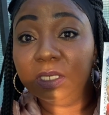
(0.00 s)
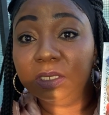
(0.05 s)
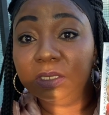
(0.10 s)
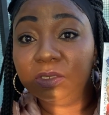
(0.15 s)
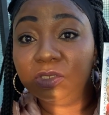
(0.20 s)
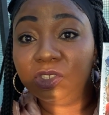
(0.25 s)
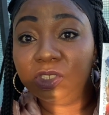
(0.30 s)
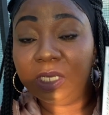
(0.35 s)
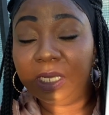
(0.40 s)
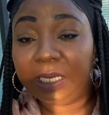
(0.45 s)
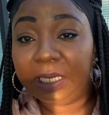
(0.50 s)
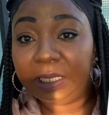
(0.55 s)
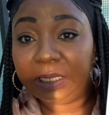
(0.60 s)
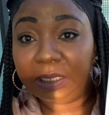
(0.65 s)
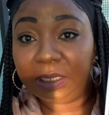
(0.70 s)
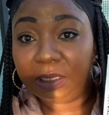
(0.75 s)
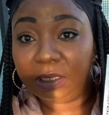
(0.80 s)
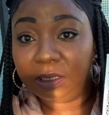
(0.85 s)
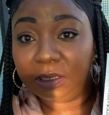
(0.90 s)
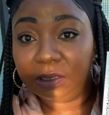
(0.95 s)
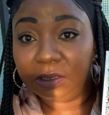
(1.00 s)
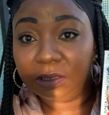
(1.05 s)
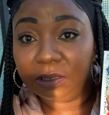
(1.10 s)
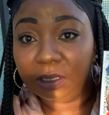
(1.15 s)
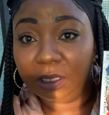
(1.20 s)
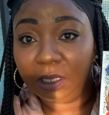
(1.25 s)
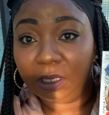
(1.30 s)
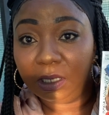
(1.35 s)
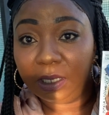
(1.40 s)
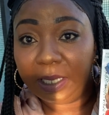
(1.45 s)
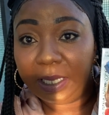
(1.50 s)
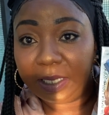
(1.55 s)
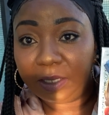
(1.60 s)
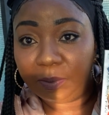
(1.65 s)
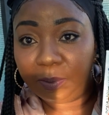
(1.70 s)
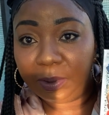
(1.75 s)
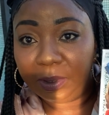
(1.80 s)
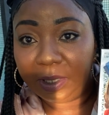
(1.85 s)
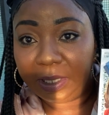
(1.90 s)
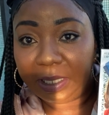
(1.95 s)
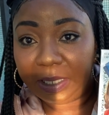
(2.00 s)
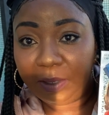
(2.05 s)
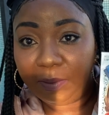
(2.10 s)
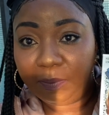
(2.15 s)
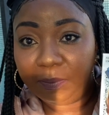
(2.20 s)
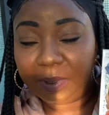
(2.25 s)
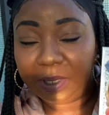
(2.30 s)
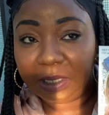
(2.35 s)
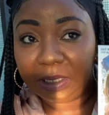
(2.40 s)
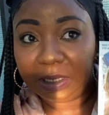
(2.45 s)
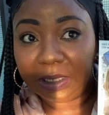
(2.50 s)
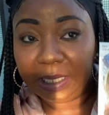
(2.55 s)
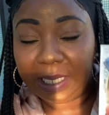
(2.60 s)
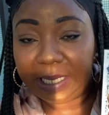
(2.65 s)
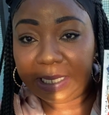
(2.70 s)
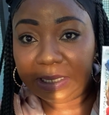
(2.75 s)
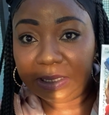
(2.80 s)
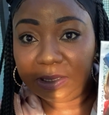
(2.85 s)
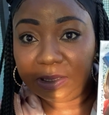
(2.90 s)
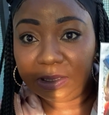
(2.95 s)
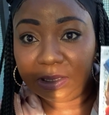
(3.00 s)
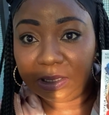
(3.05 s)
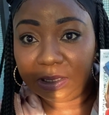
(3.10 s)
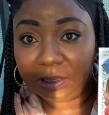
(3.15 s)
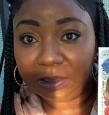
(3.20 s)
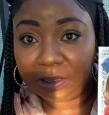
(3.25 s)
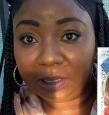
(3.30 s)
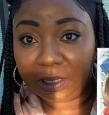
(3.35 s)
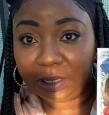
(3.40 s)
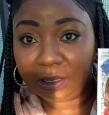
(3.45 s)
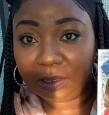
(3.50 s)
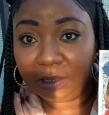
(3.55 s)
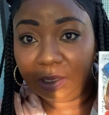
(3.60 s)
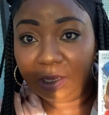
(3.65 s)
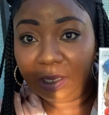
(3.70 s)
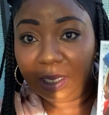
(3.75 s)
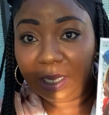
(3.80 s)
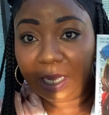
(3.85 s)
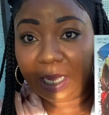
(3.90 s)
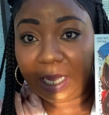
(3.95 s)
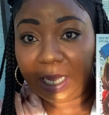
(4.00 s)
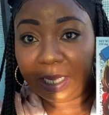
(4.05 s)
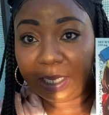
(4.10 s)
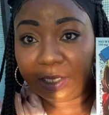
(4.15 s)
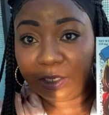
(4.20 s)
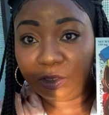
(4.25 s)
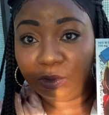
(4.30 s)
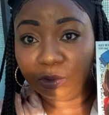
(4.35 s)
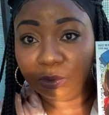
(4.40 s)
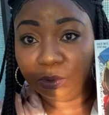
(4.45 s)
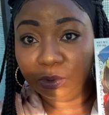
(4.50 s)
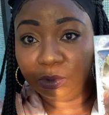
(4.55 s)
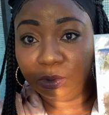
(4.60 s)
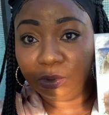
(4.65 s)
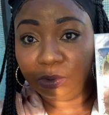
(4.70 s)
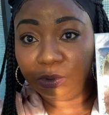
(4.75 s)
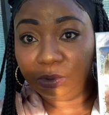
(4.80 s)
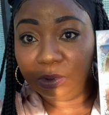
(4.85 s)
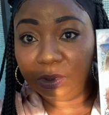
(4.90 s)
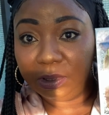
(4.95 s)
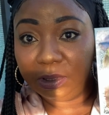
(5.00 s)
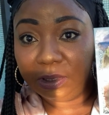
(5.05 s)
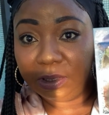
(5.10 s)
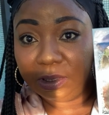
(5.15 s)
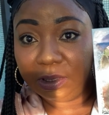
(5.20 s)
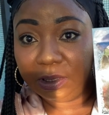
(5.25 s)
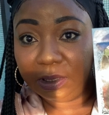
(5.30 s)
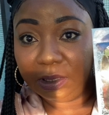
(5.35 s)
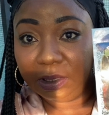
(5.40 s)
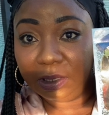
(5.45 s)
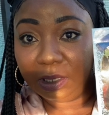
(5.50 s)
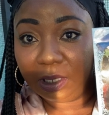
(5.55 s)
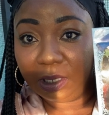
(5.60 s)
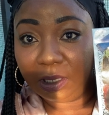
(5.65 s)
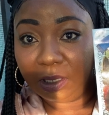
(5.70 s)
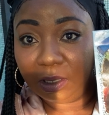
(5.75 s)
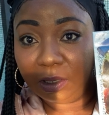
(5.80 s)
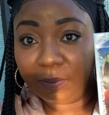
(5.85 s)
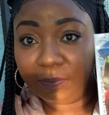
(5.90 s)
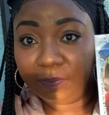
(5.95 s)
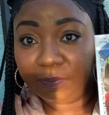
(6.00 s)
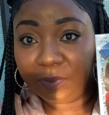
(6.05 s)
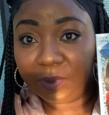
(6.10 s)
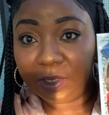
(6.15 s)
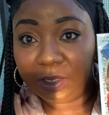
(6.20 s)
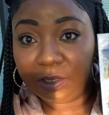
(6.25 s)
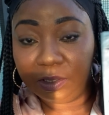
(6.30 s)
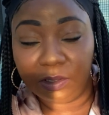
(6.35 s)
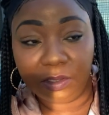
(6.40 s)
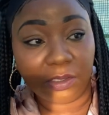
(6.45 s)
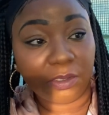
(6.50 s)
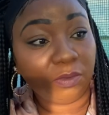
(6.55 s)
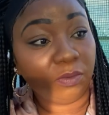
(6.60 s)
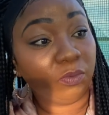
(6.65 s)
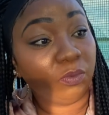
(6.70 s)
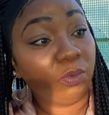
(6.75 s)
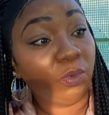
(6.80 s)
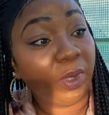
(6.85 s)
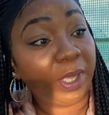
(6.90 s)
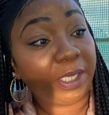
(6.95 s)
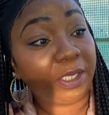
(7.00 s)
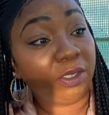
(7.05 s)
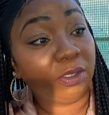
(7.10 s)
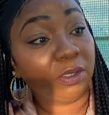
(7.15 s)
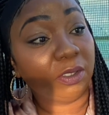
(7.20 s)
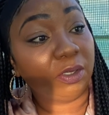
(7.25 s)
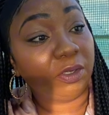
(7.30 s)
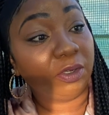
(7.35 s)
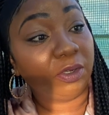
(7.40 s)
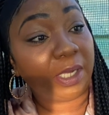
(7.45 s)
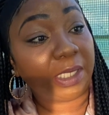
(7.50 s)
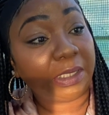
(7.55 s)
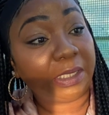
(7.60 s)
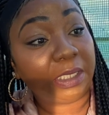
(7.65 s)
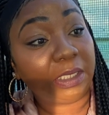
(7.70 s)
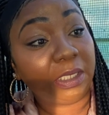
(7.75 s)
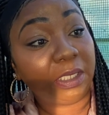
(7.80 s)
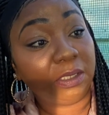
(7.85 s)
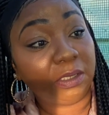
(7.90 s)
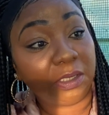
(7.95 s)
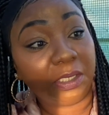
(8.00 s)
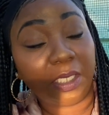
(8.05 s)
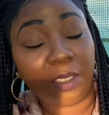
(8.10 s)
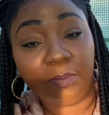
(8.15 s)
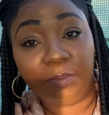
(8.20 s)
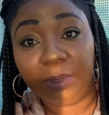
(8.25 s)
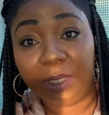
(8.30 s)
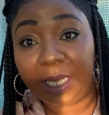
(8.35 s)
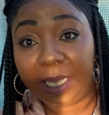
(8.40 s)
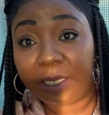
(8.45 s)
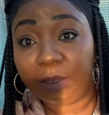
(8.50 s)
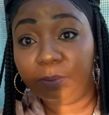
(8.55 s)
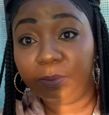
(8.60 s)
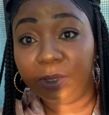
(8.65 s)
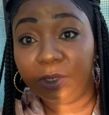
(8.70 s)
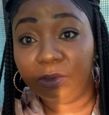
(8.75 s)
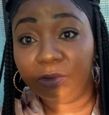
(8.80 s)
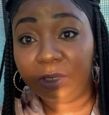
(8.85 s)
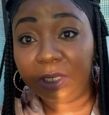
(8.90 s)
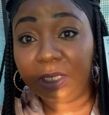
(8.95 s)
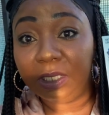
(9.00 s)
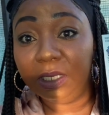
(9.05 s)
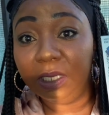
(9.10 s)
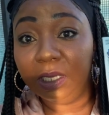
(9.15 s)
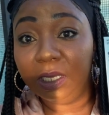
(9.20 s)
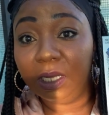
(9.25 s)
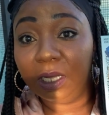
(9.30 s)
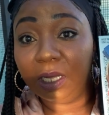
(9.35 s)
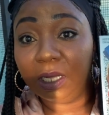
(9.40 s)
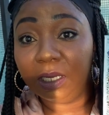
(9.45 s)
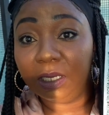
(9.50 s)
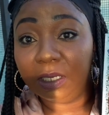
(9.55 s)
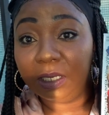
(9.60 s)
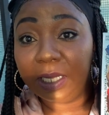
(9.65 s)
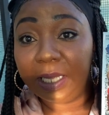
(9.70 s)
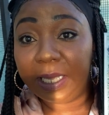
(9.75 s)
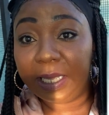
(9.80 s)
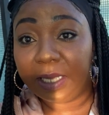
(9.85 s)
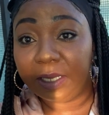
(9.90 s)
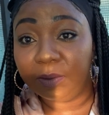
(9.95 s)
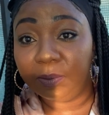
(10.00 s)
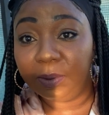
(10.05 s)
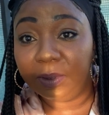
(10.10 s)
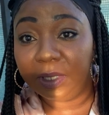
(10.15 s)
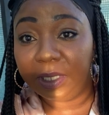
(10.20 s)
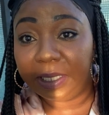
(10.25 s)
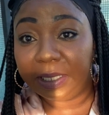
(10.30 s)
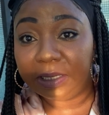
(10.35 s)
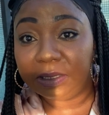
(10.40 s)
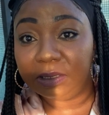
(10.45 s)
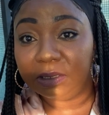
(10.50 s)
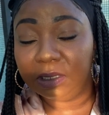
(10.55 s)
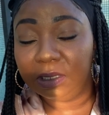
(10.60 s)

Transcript: Chinese eggplant, but last season I grew these regular, I think these, Black Beauty eggplants